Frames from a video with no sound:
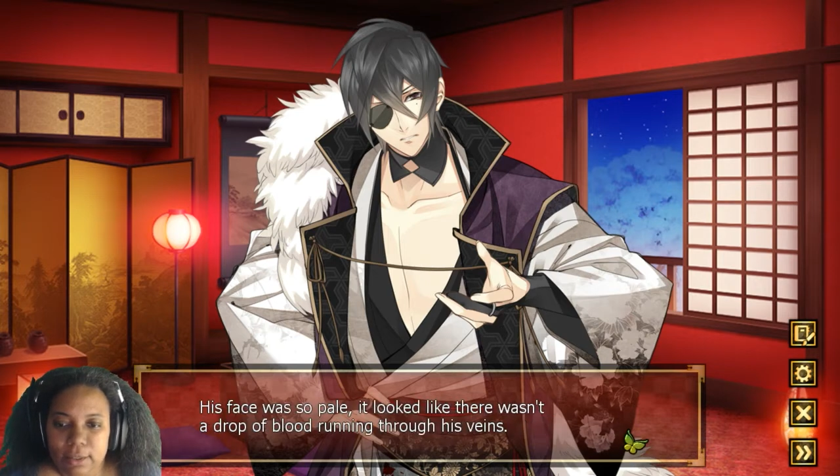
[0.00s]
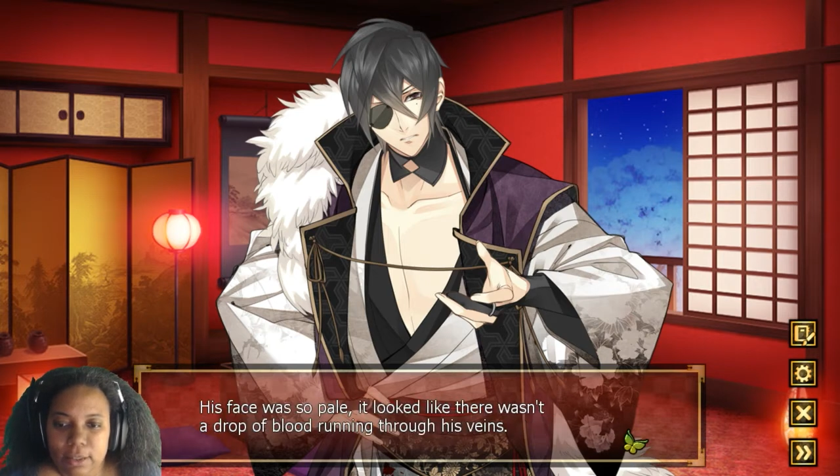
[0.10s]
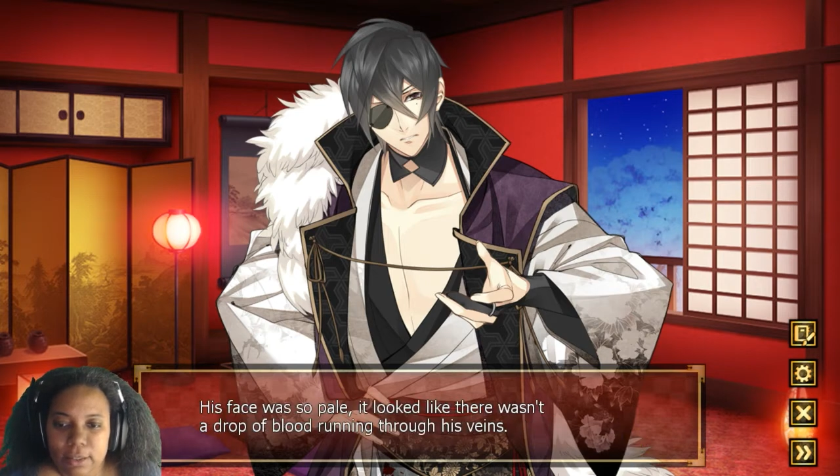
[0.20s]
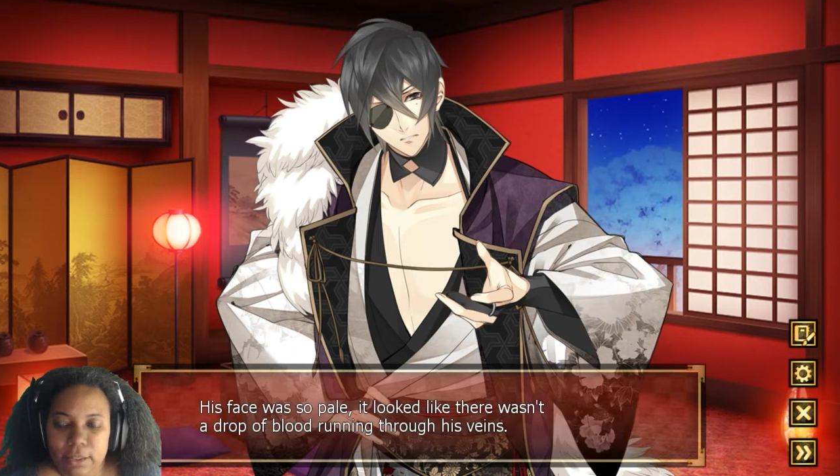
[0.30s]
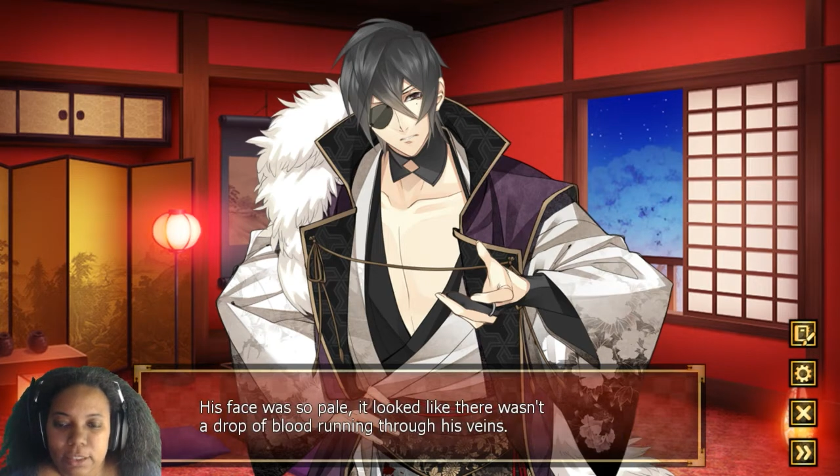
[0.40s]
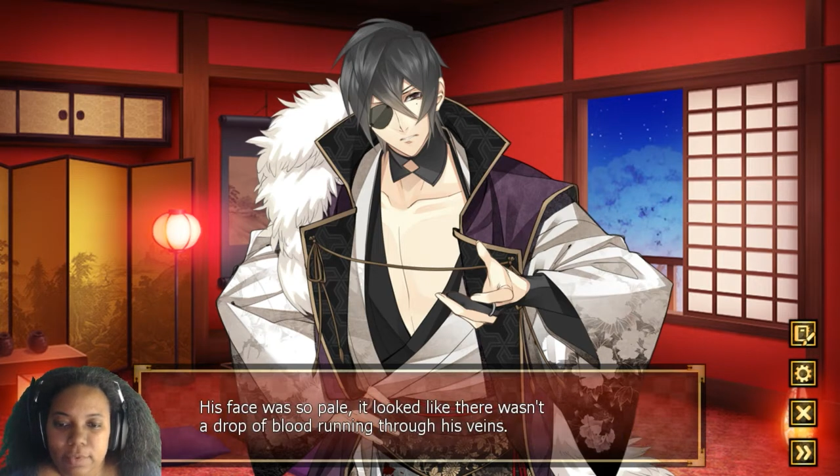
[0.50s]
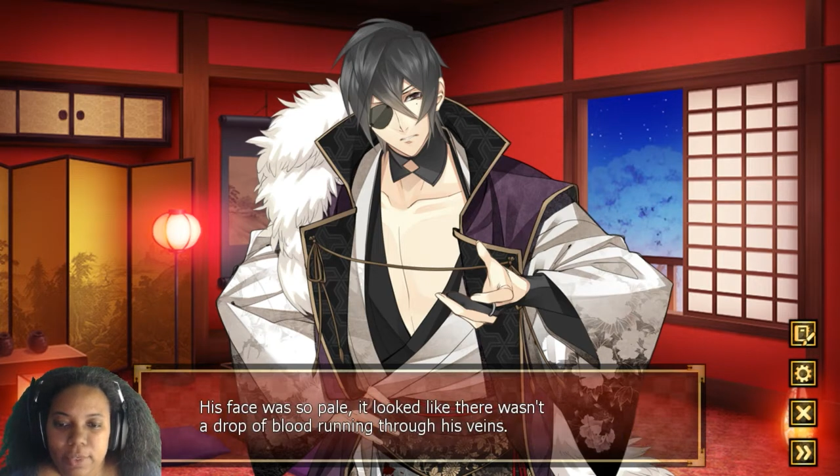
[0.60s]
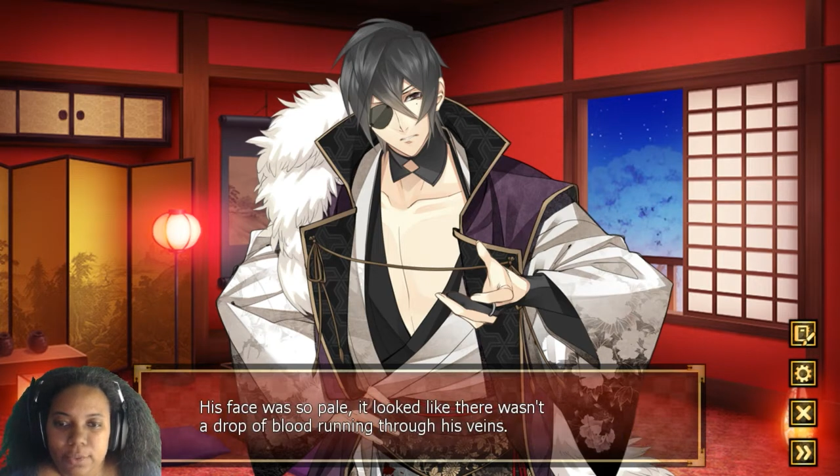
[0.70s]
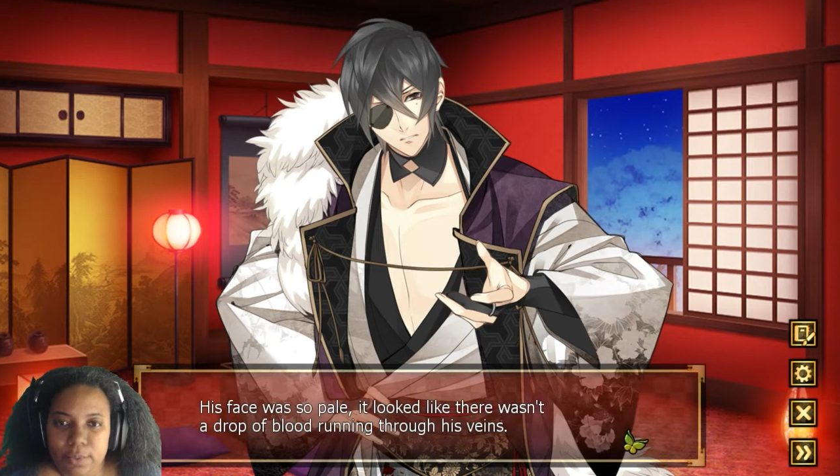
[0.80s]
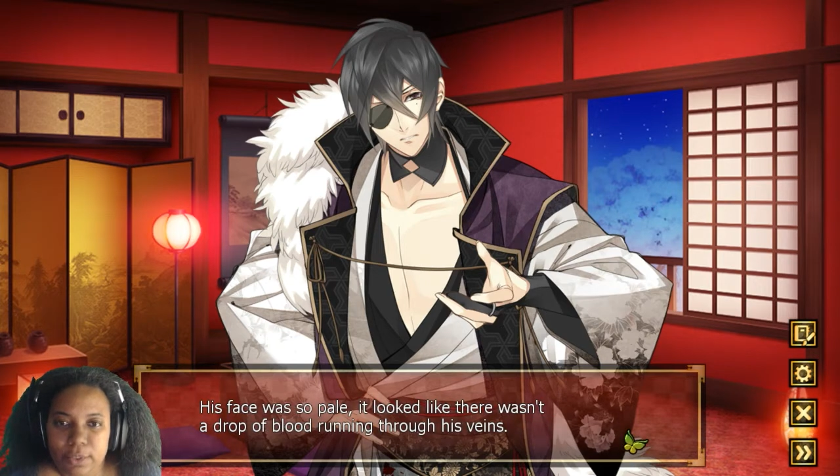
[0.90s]
His
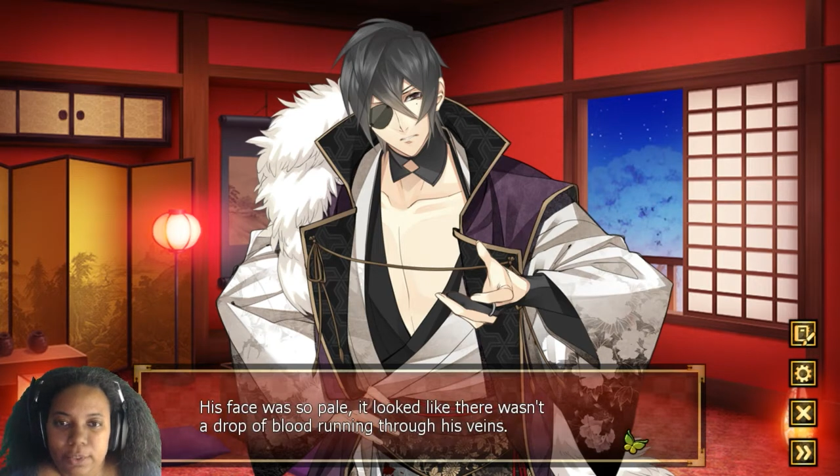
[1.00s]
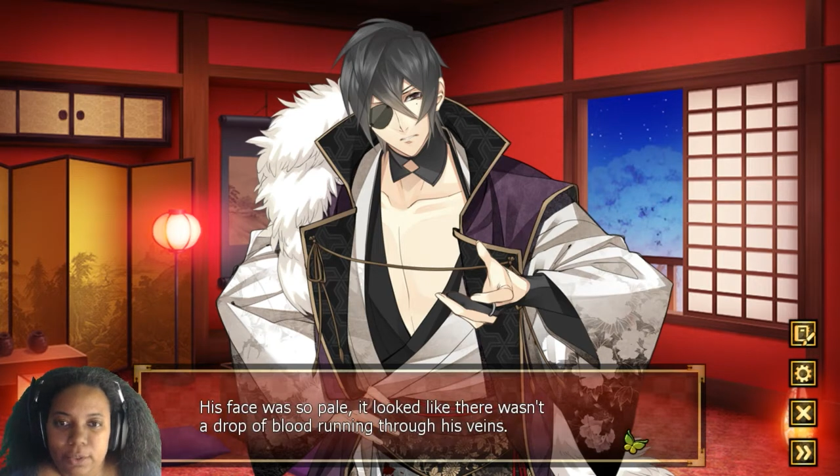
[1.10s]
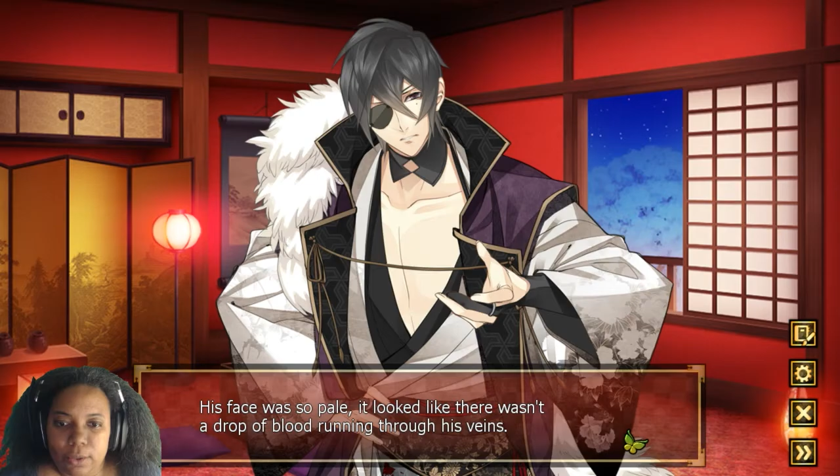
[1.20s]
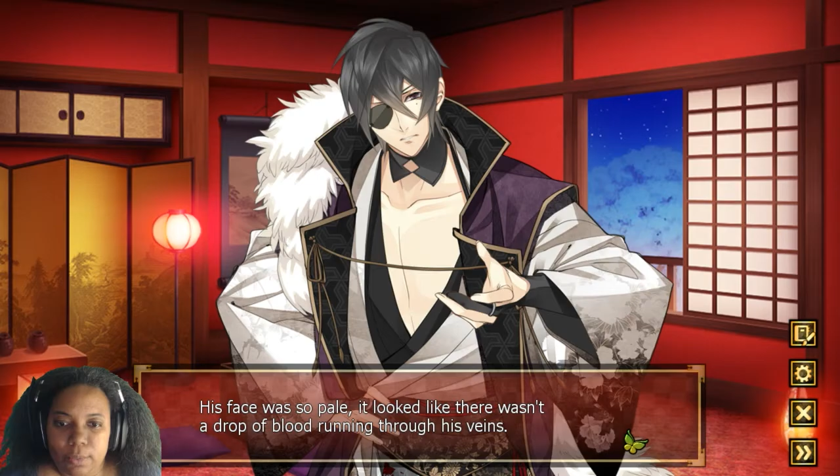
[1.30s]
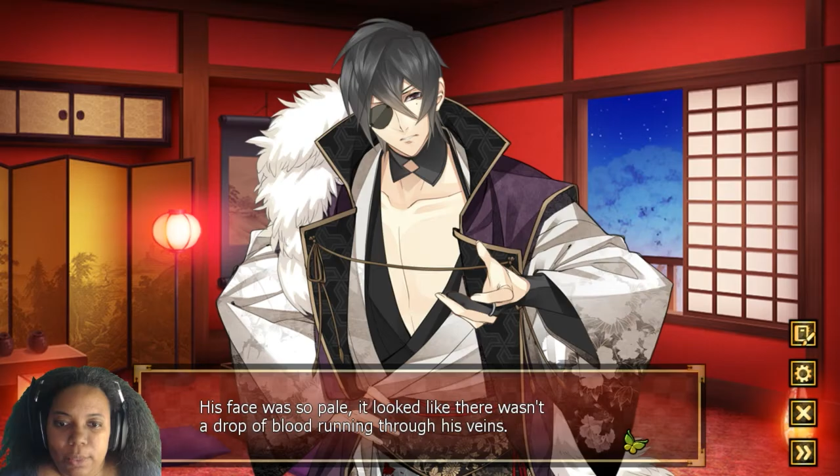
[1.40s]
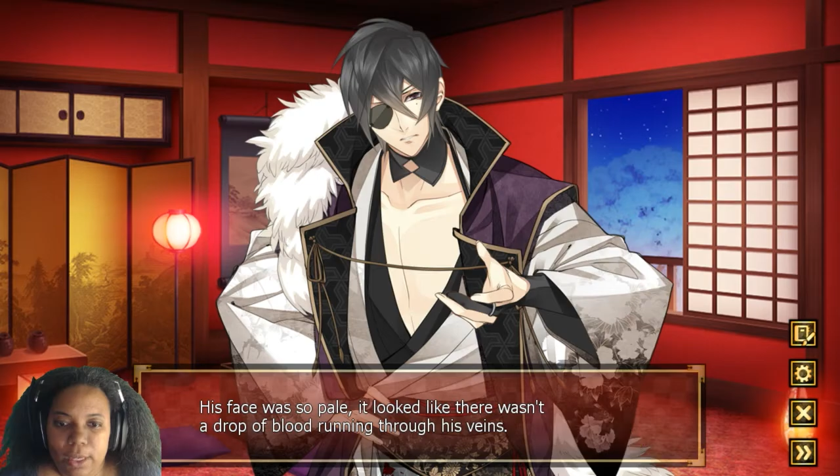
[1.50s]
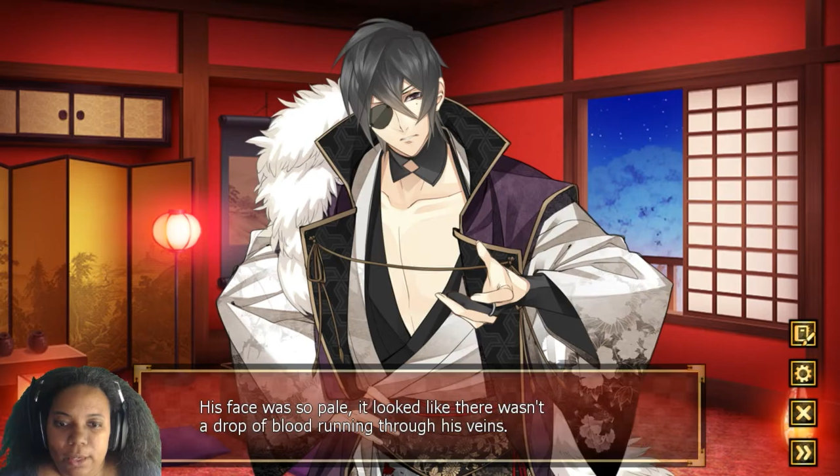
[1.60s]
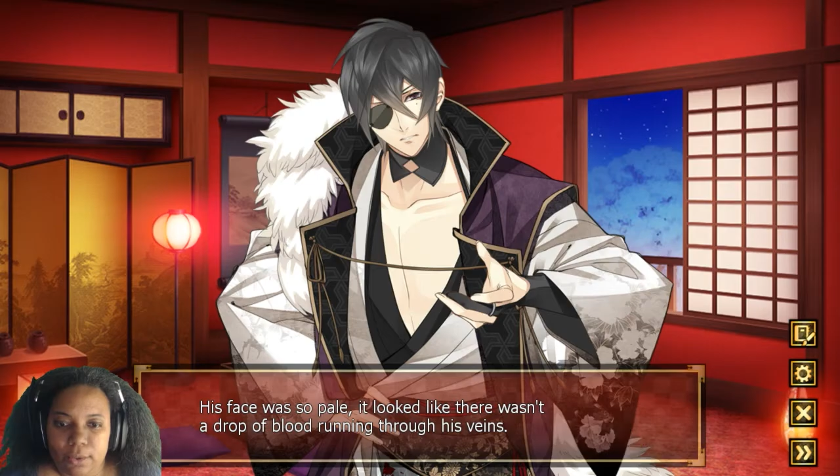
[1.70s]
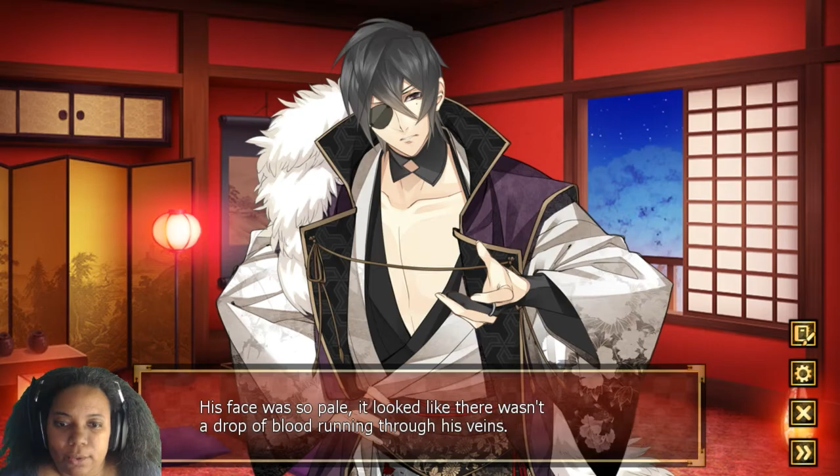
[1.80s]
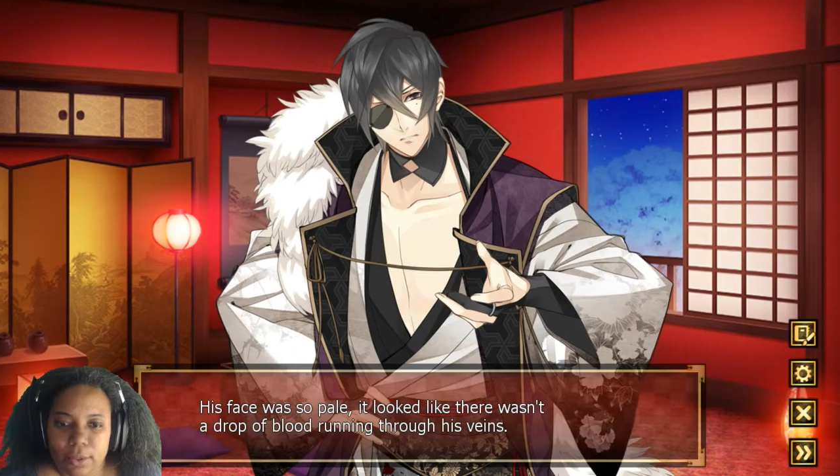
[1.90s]
face was so
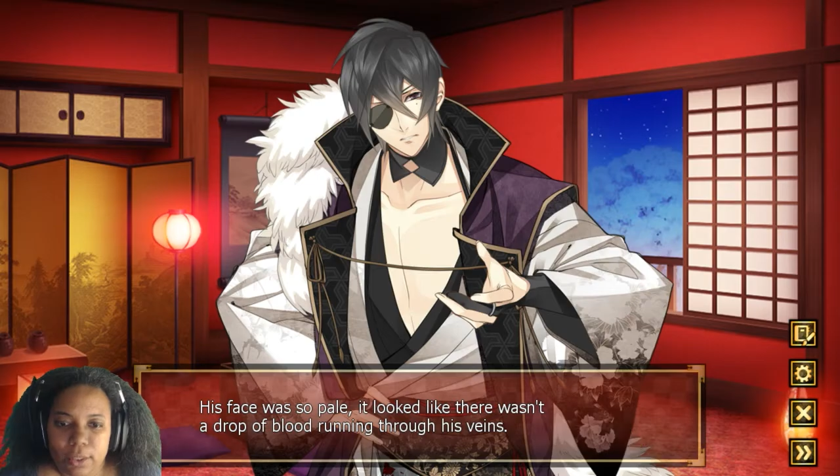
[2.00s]
pale.